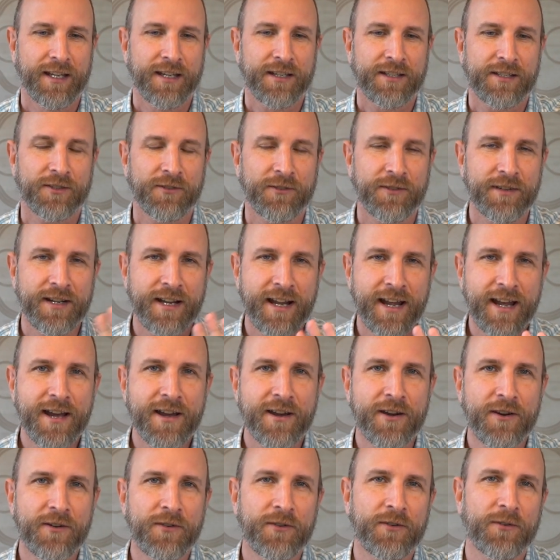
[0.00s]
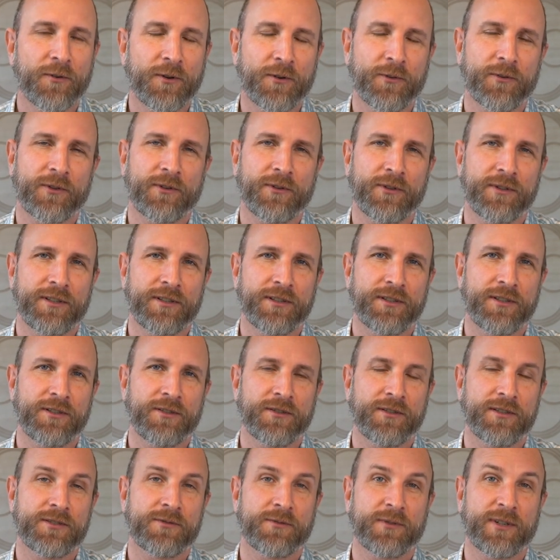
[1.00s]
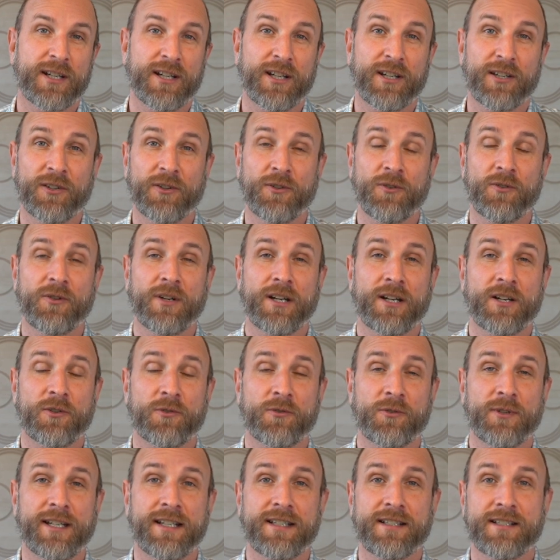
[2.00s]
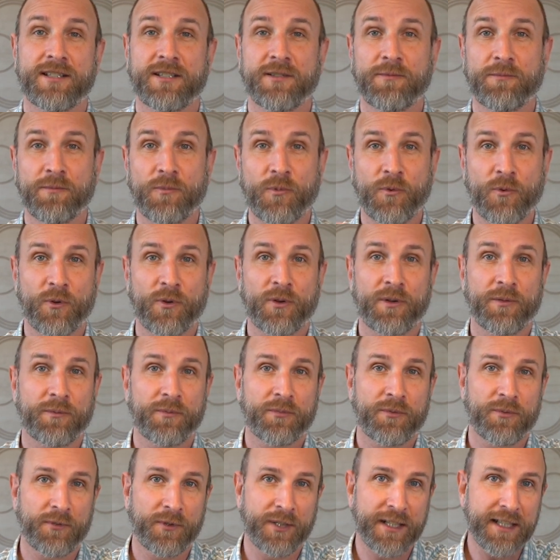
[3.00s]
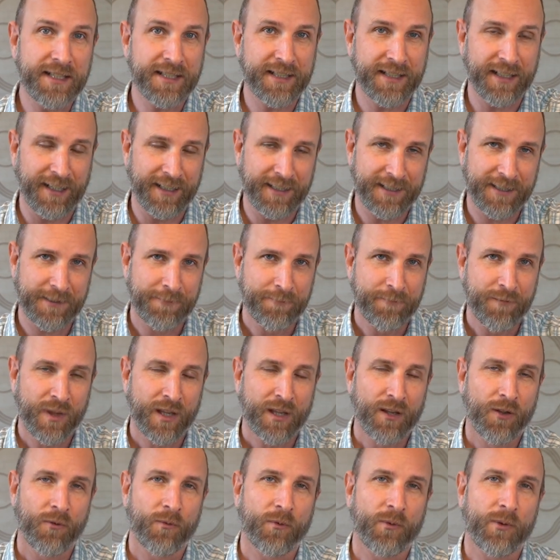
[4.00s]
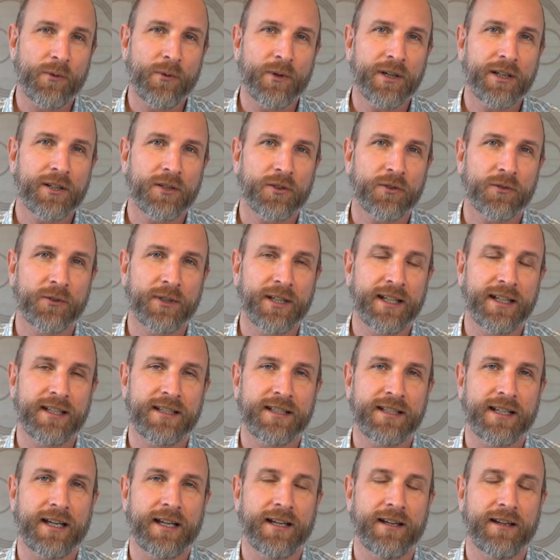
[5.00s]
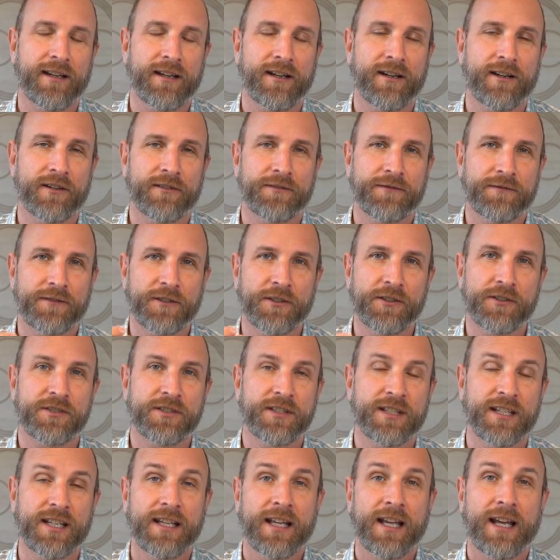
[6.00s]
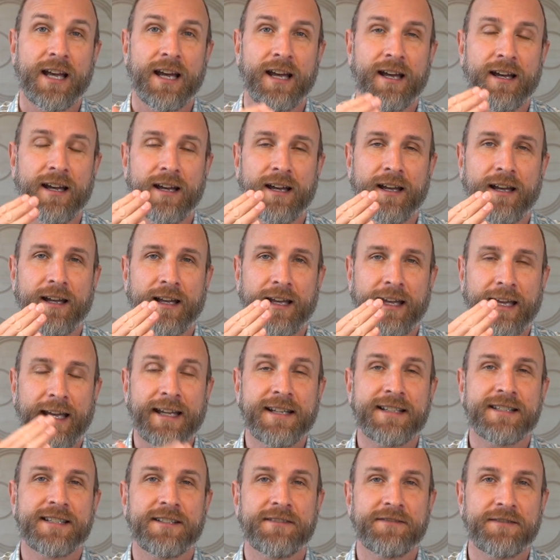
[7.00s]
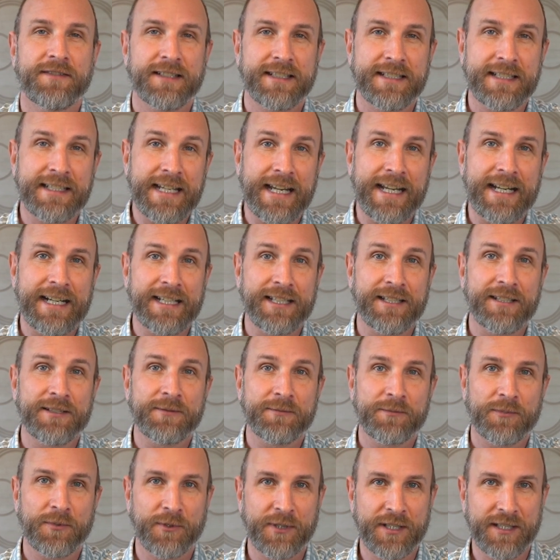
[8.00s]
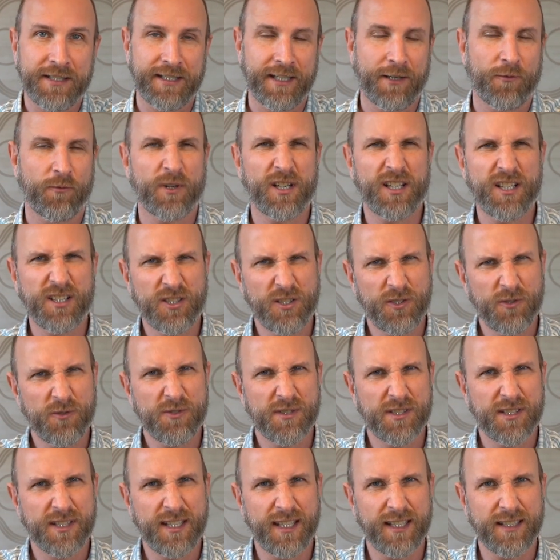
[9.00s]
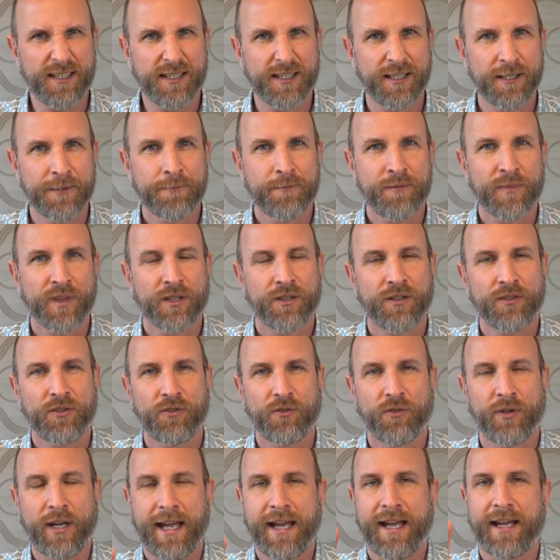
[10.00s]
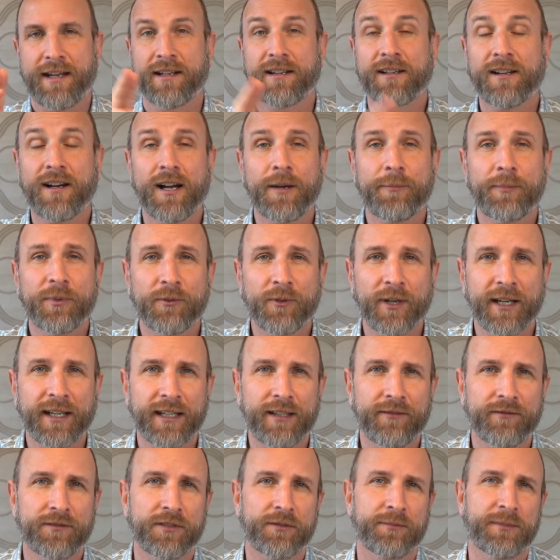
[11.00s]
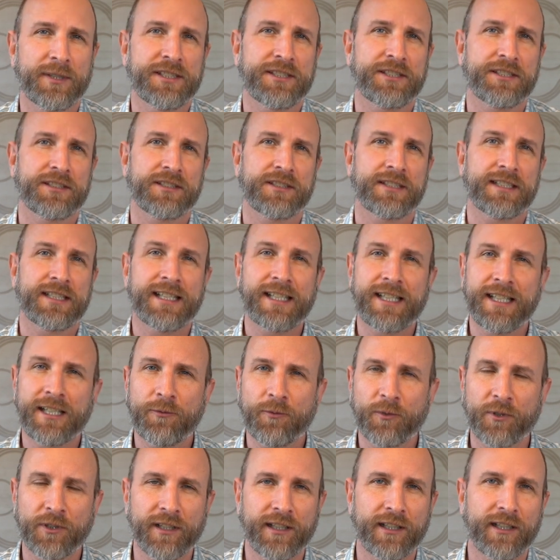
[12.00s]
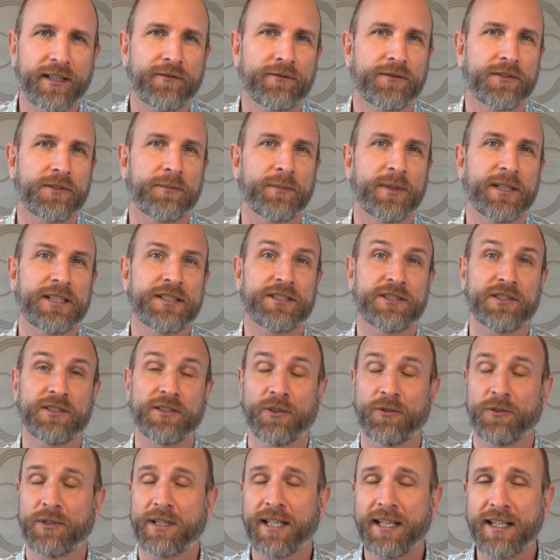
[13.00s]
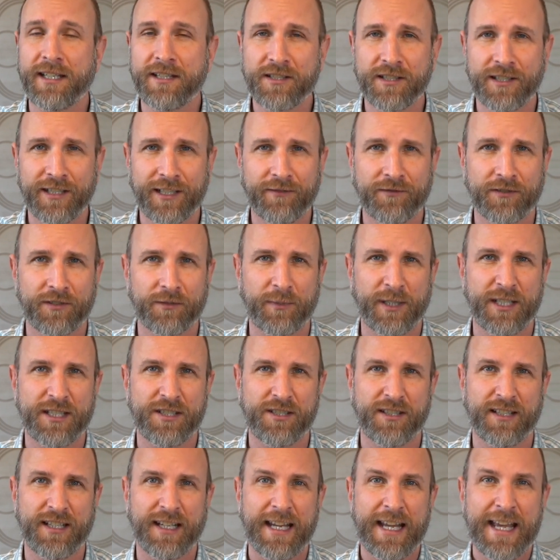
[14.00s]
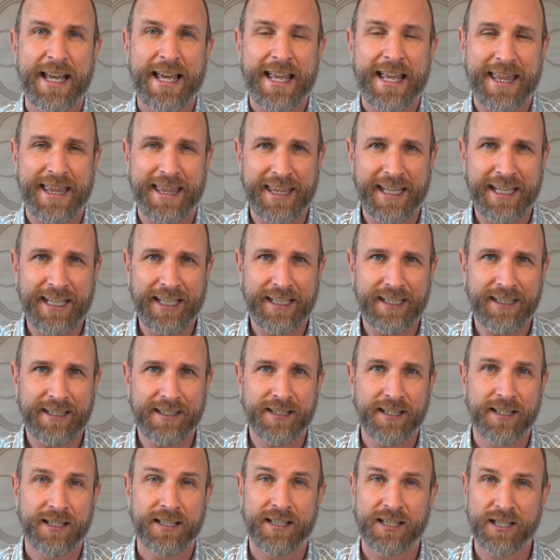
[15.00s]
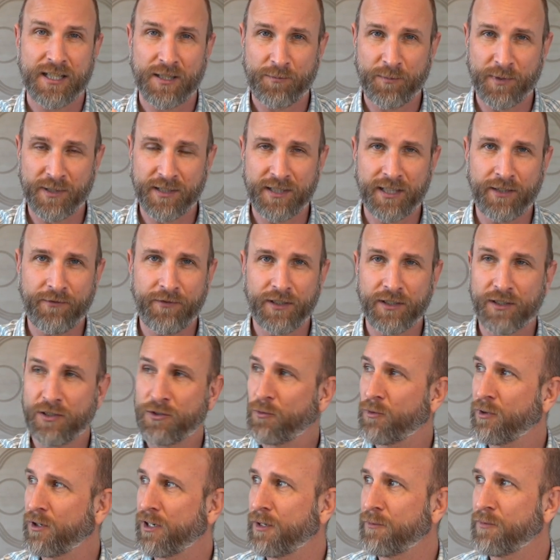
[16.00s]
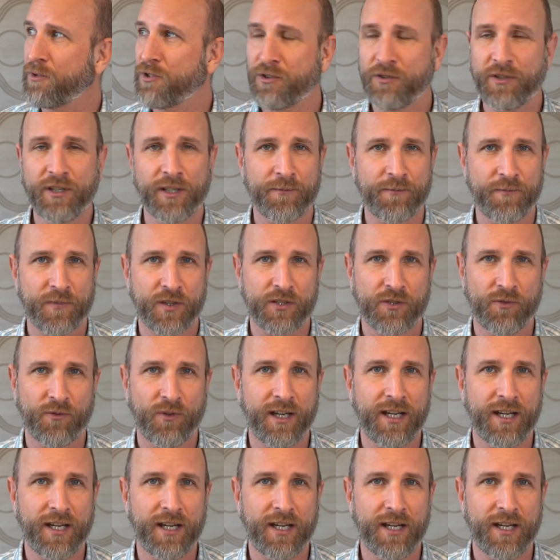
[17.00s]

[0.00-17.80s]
So now what we're going to do is we're going to go create some more presets. We want to create uh, our first uh, EXIF data preset. We're going to use this to add copyright information, keywording information, location information, things specific to where I'm shooting. So